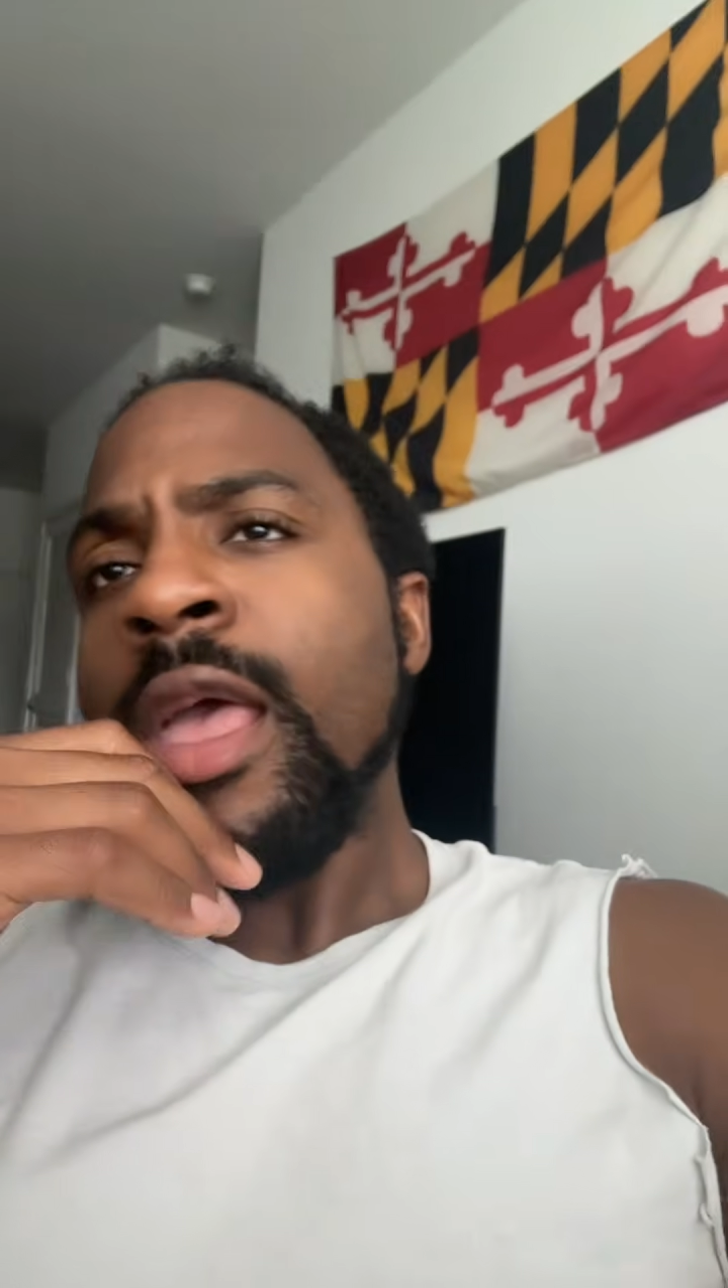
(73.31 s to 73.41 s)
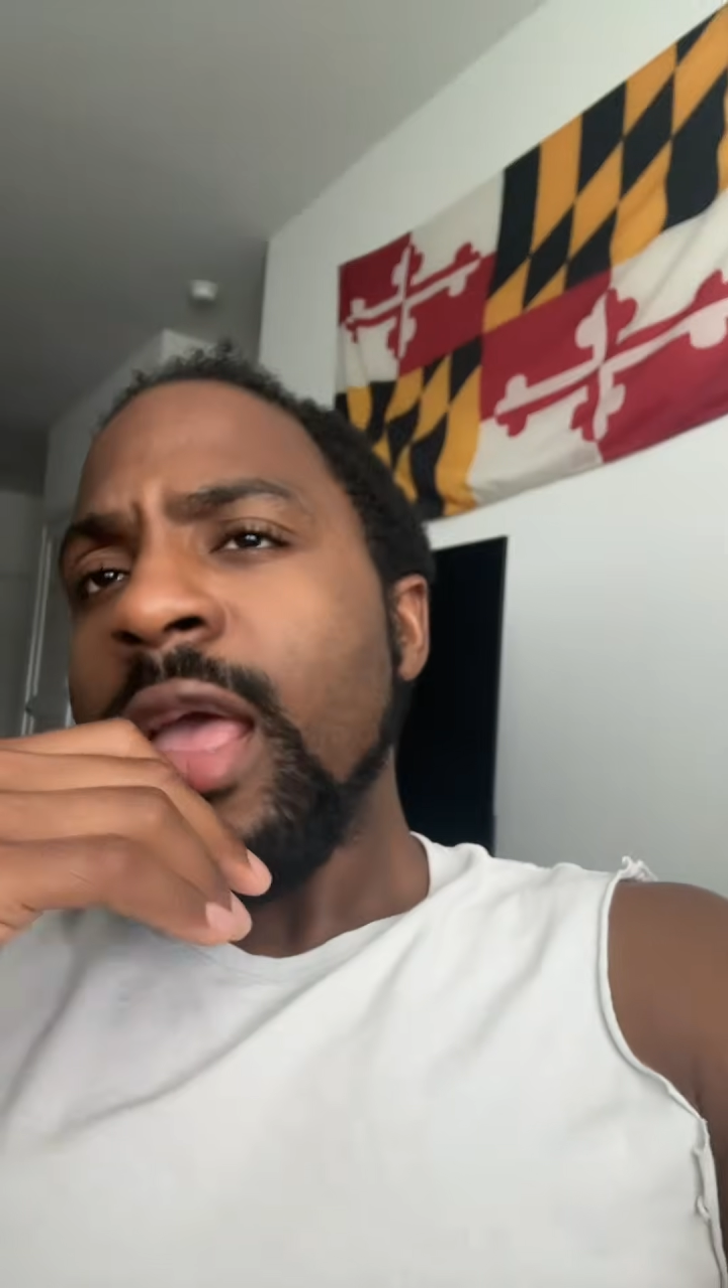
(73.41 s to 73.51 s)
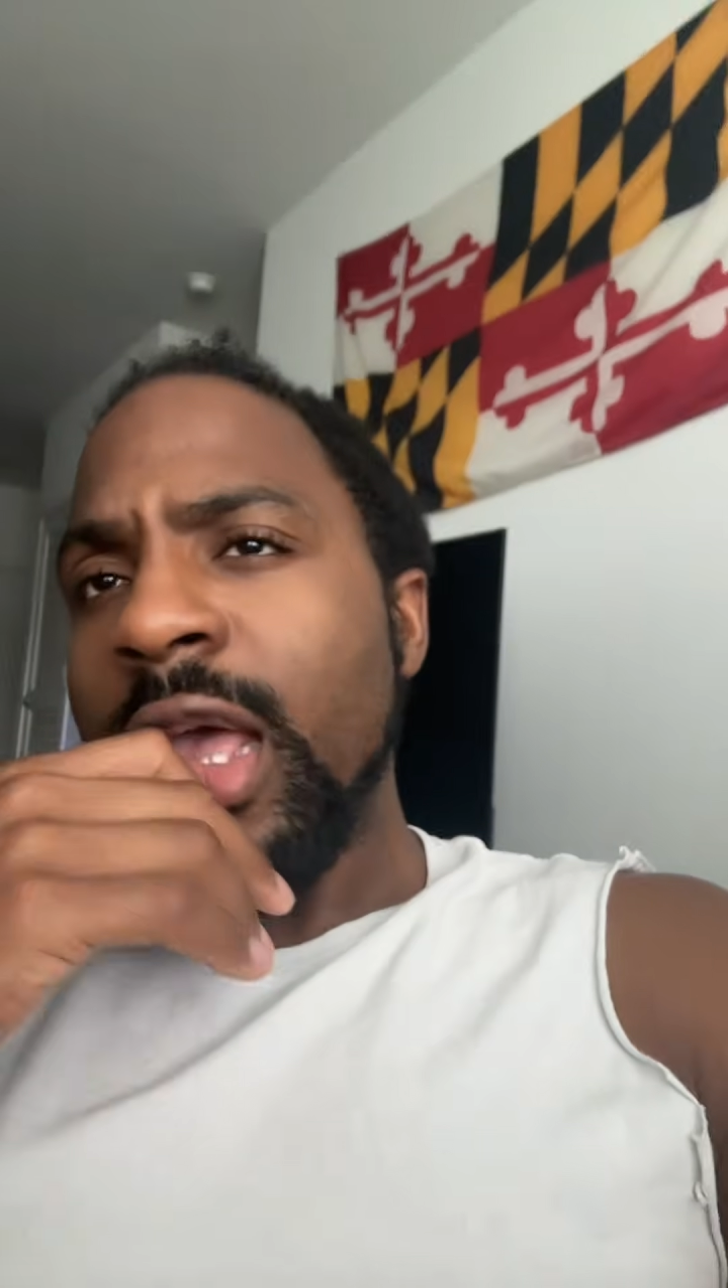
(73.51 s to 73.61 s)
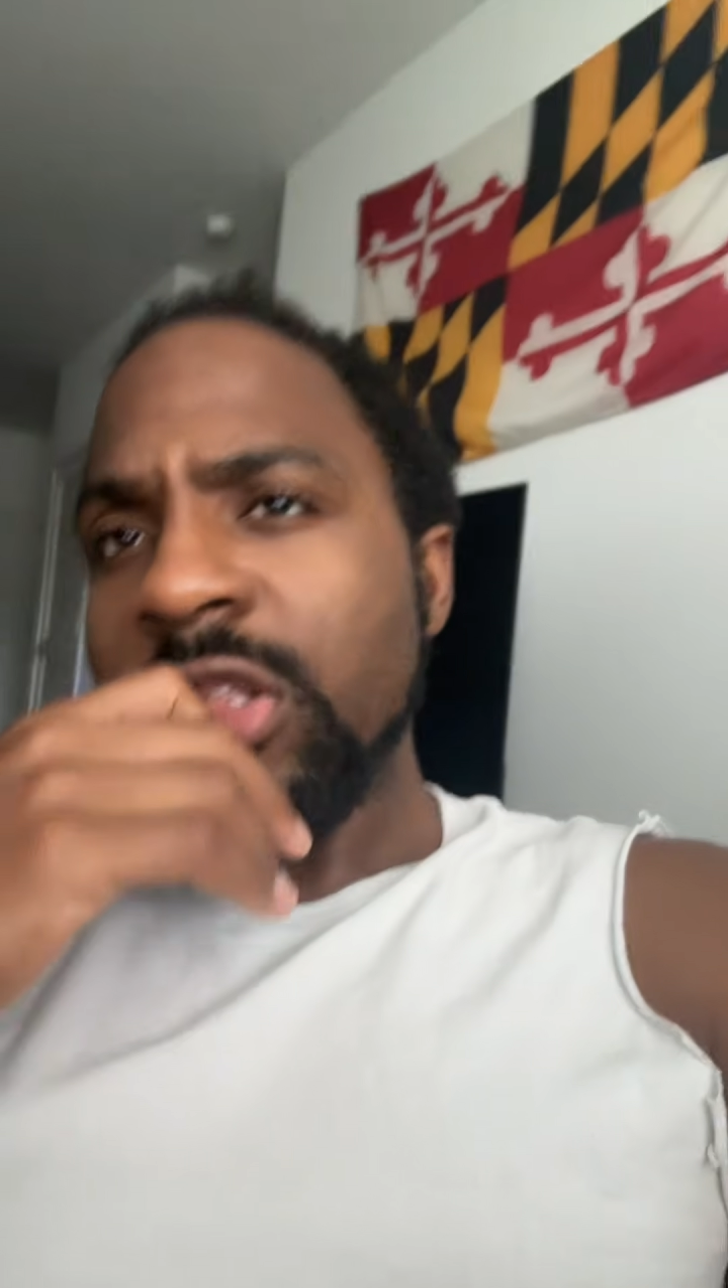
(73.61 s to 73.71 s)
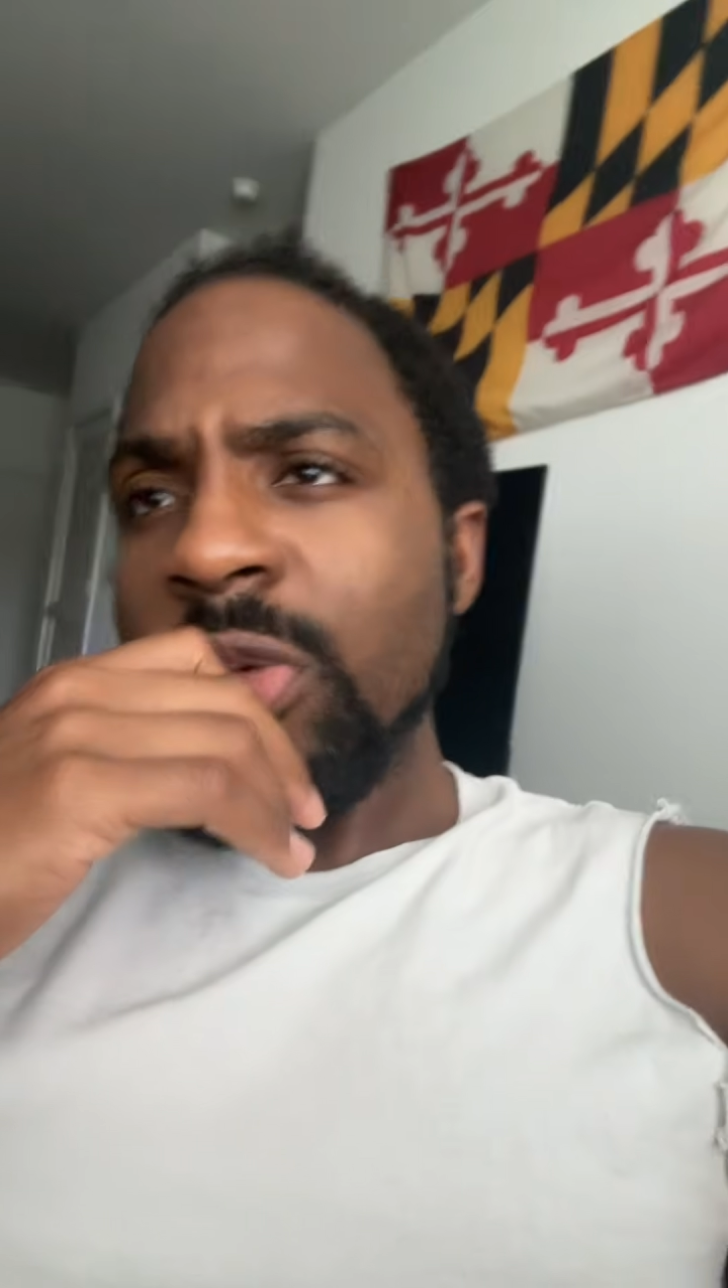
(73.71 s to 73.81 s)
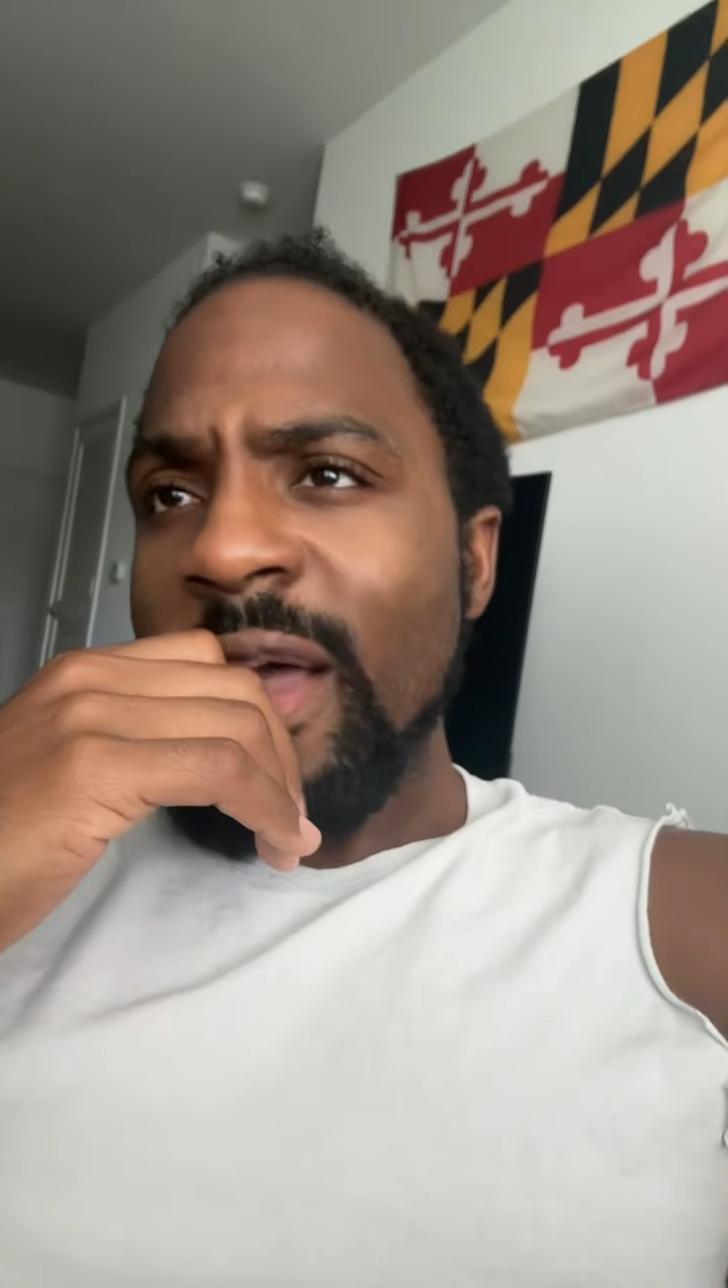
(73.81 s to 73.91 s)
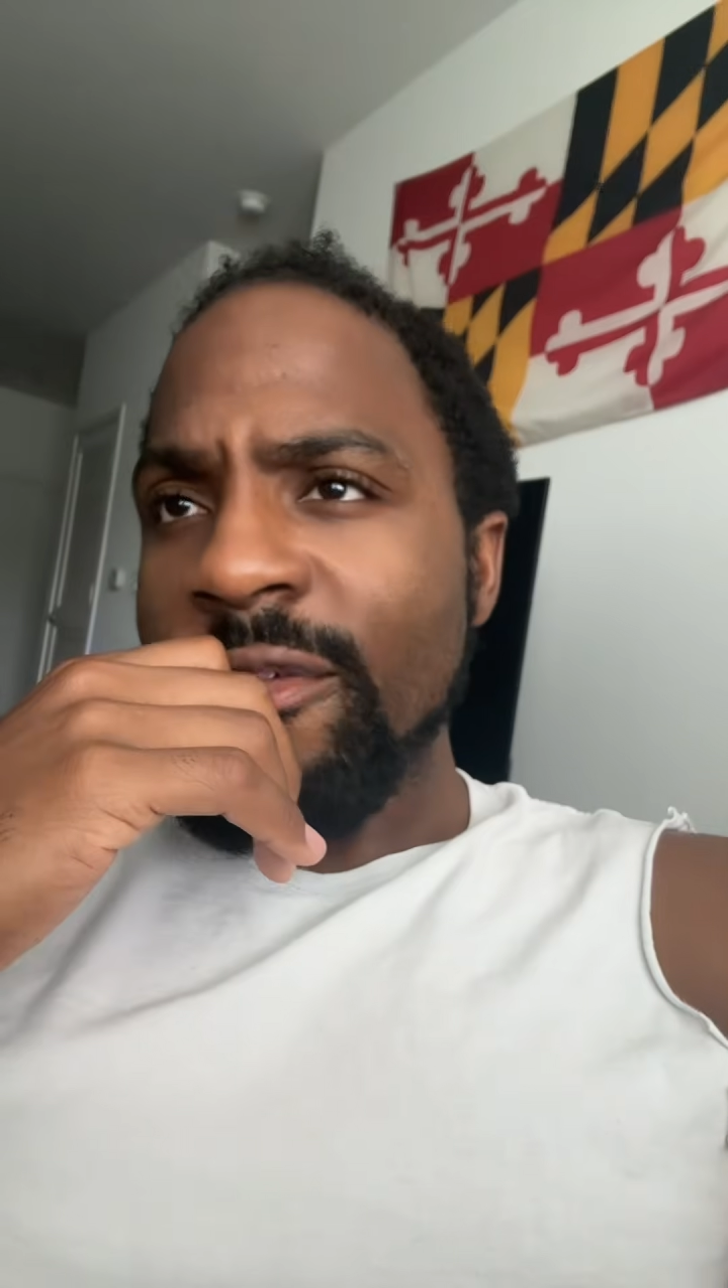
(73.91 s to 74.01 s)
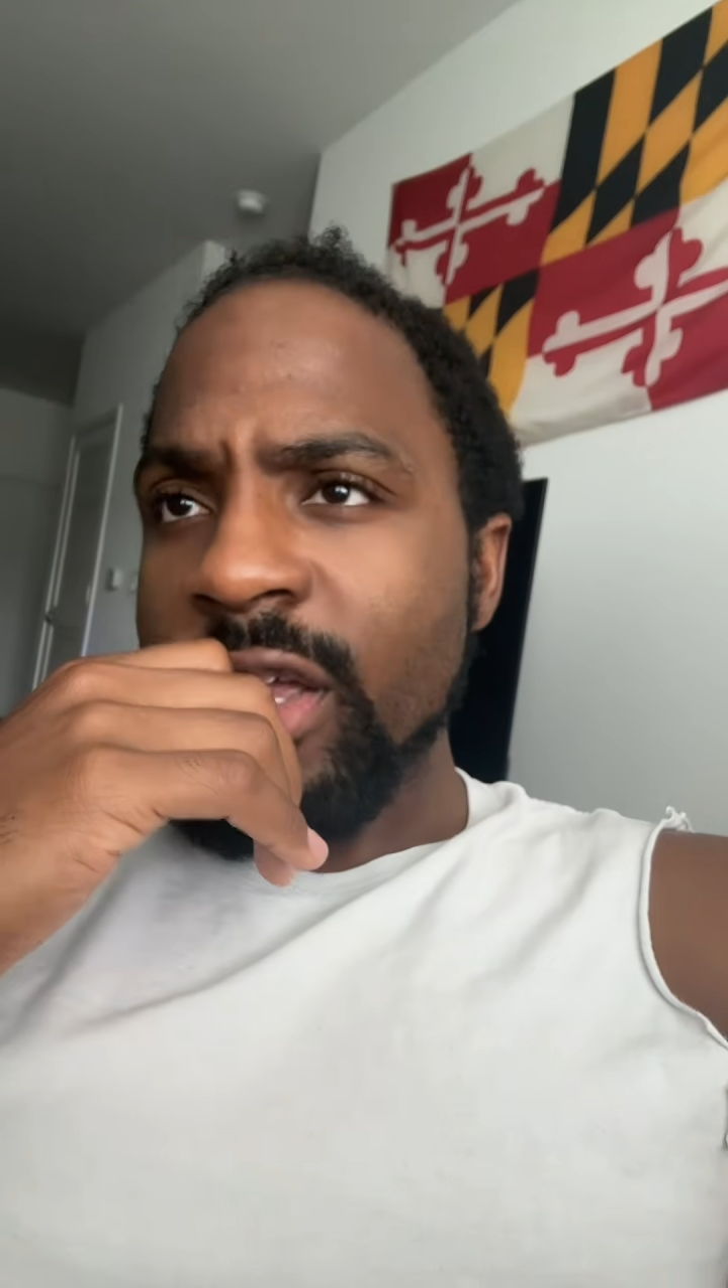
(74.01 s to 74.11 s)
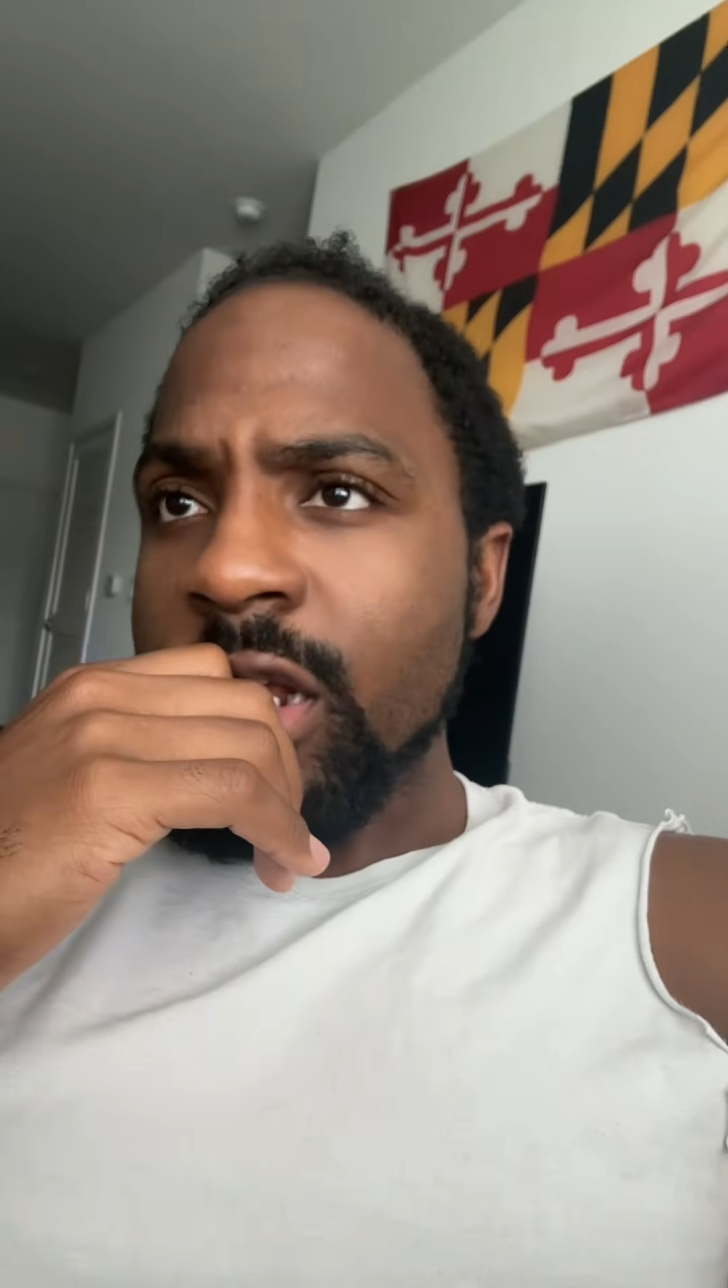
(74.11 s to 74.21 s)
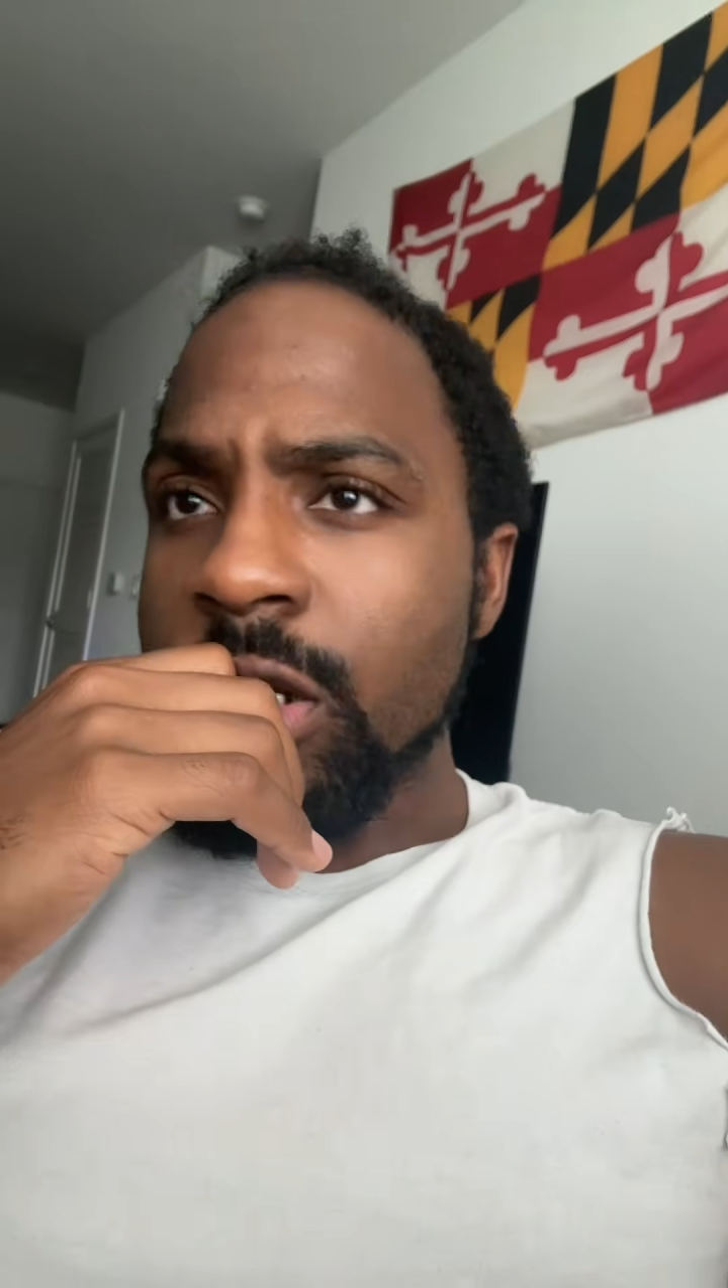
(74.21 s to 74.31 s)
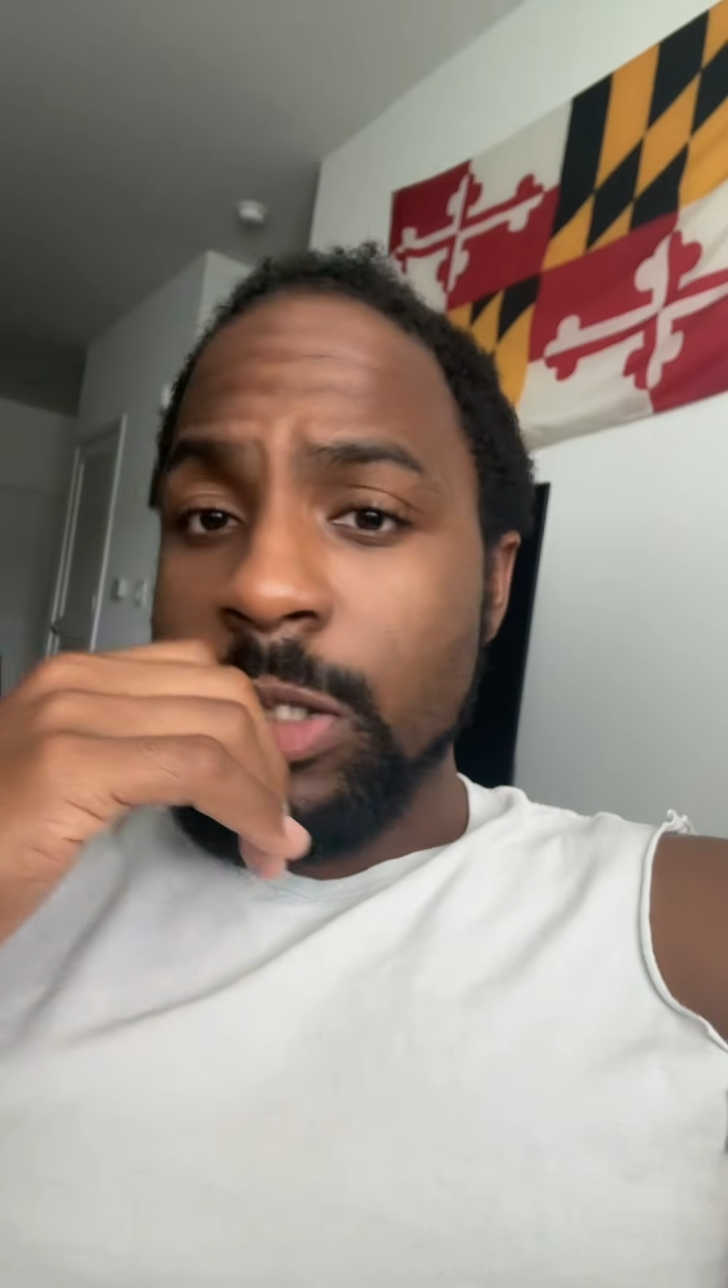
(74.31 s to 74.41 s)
And to my readers,